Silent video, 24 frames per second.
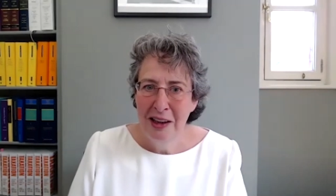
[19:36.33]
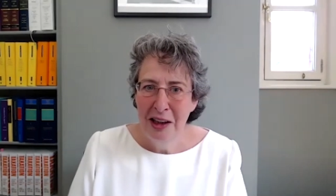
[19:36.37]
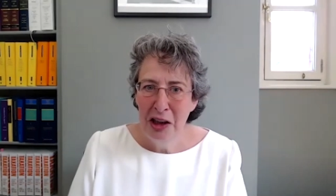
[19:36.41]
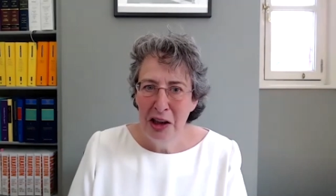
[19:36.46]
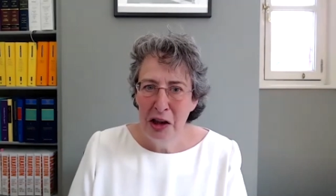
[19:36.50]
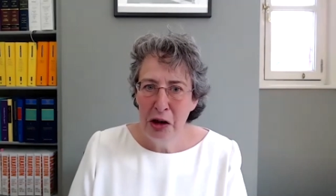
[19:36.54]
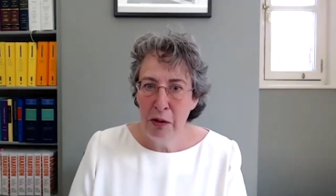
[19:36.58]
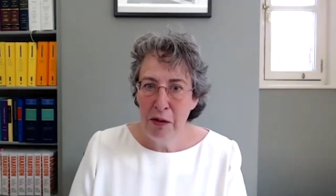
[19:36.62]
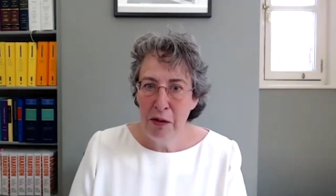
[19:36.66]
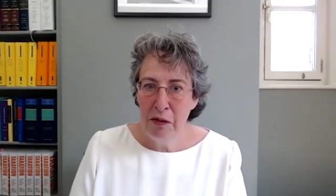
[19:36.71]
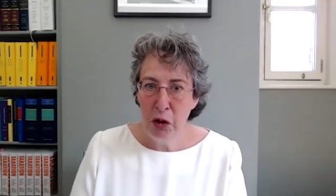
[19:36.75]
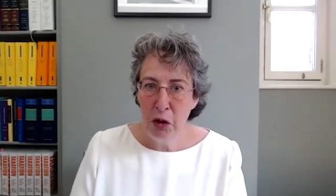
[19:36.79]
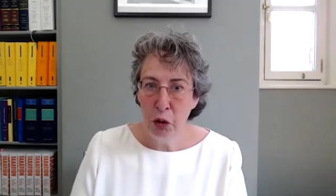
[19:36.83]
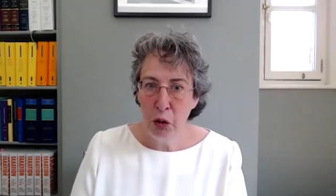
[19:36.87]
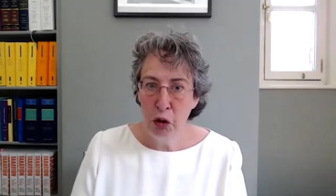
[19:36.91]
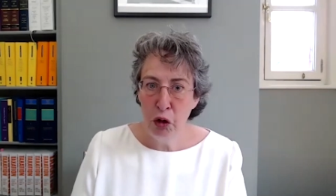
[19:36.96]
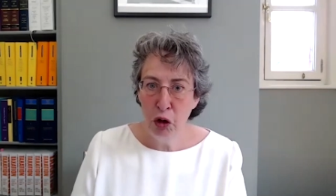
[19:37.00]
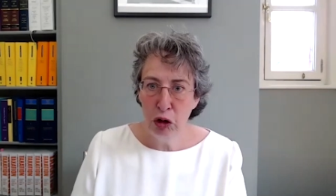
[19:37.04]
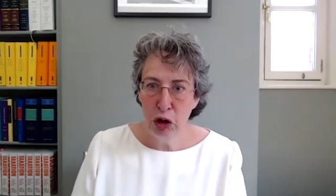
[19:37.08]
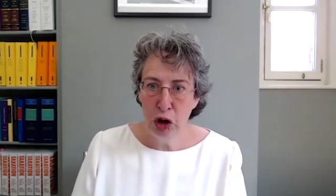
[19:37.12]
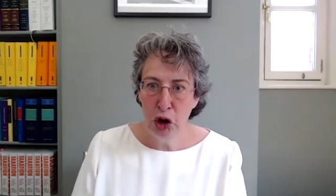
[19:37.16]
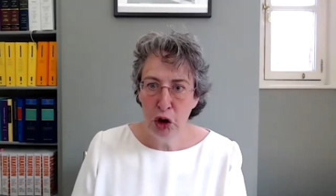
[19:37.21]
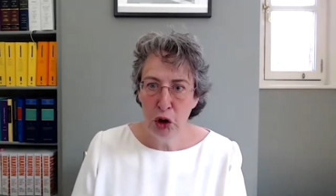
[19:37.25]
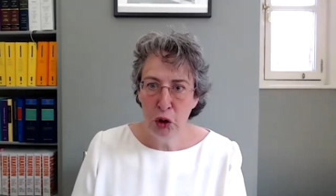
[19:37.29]
you know if you're
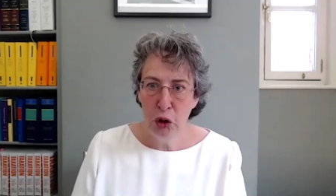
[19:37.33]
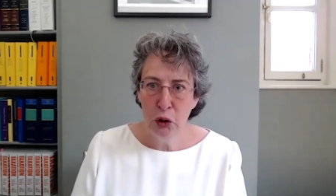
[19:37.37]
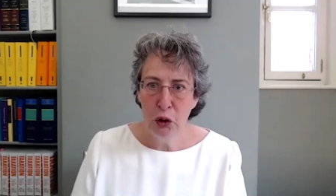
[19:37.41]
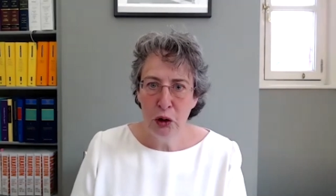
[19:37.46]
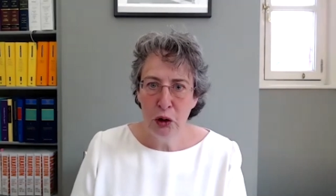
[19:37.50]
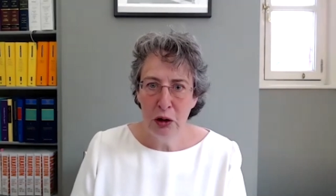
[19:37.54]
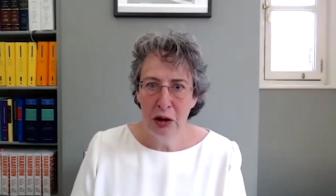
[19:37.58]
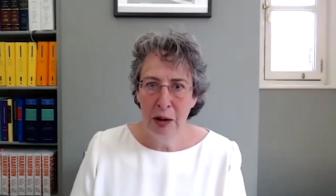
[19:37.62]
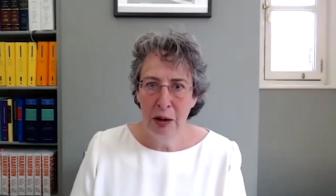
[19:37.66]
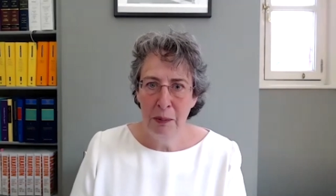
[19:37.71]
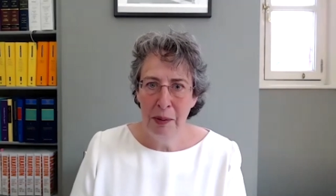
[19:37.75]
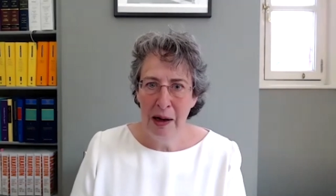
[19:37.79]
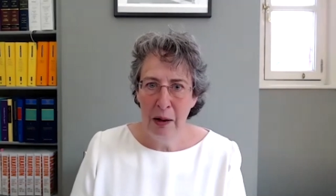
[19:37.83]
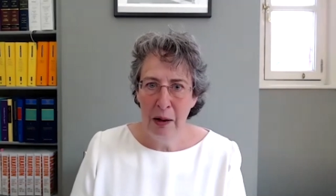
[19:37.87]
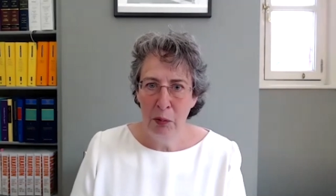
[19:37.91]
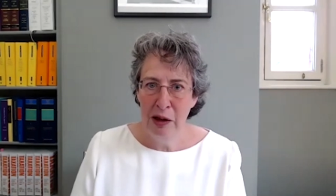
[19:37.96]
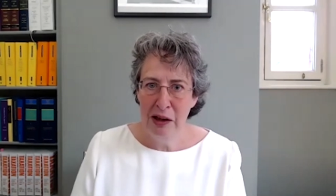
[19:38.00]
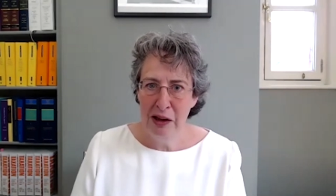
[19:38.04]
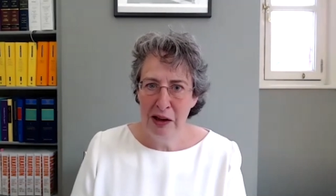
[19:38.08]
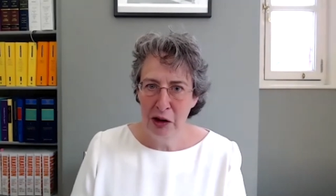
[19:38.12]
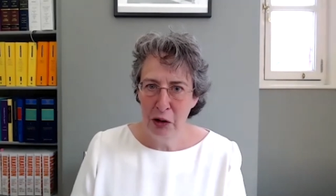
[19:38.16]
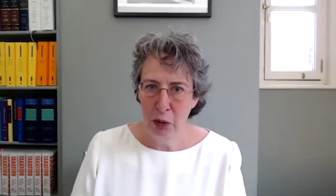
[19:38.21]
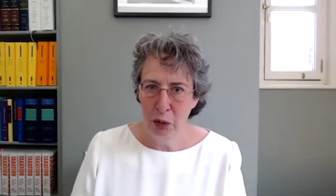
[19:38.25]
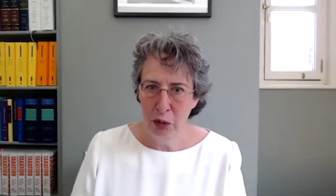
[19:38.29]
not sure about
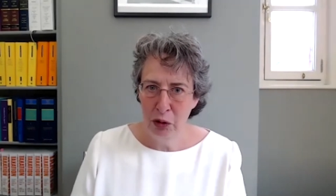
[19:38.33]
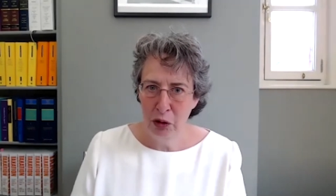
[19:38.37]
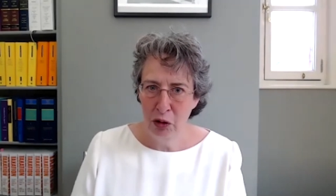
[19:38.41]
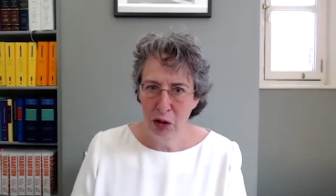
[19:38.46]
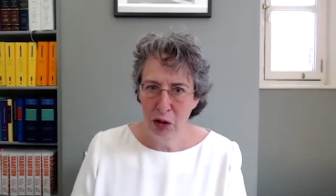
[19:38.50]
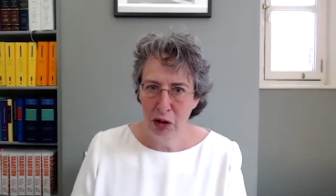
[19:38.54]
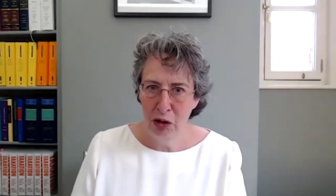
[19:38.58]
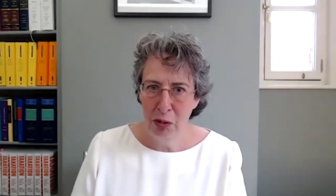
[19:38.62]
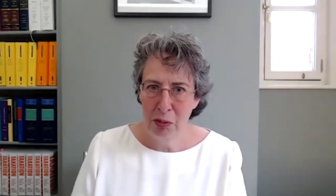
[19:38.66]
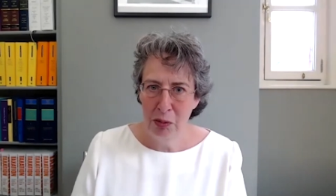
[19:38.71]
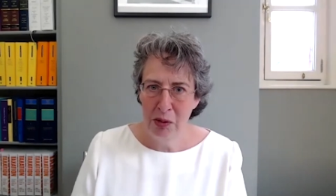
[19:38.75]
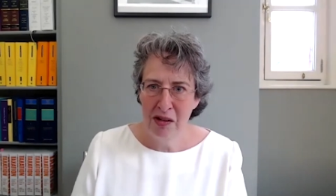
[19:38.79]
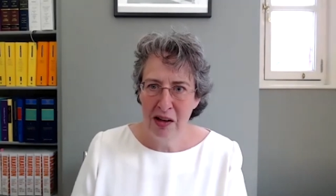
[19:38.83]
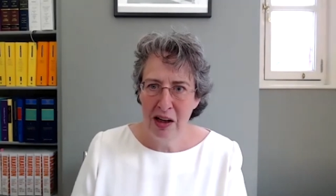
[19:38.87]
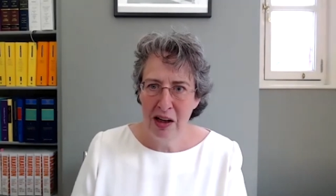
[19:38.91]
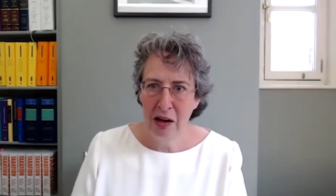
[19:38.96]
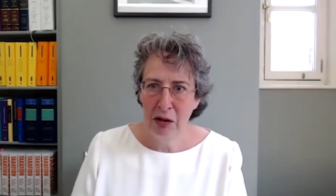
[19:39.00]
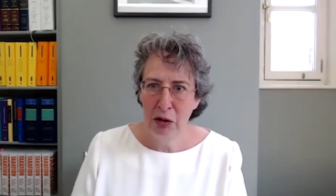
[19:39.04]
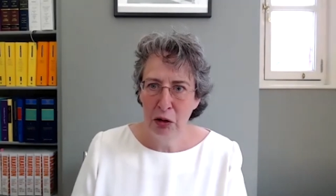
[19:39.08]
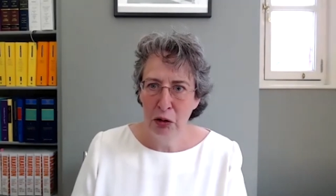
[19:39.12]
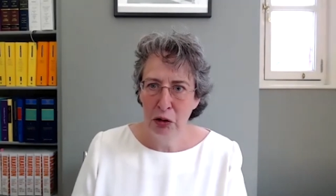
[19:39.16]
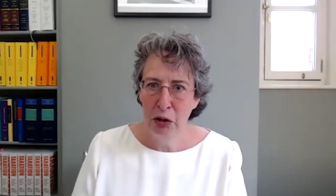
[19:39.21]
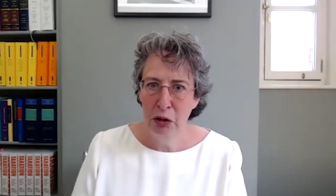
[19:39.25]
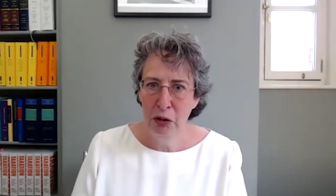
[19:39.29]
whether you're non-domiciled
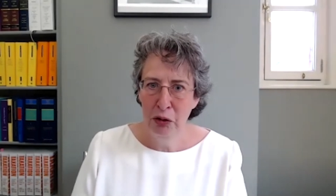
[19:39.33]
or